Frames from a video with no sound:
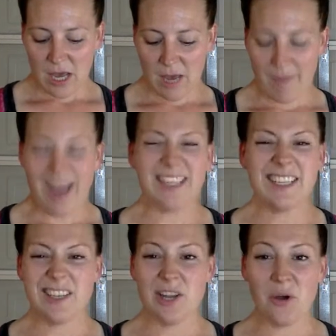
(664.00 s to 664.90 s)
I
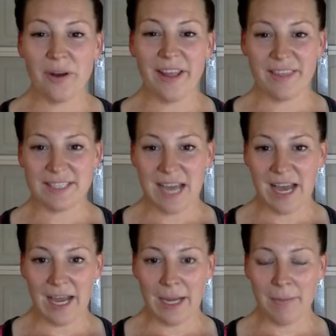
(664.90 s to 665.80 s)
didn't know it at the
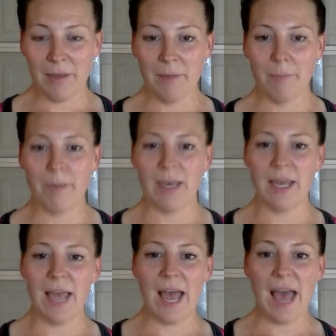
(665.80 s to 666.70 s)
time,
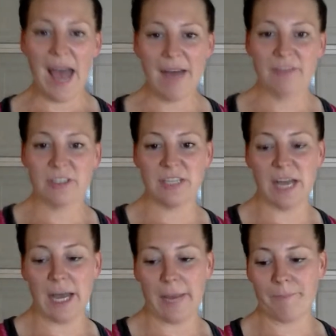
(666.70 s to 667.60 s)
but after
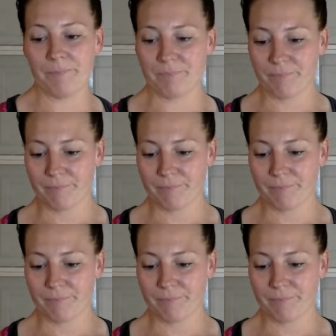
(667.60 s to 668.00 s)
time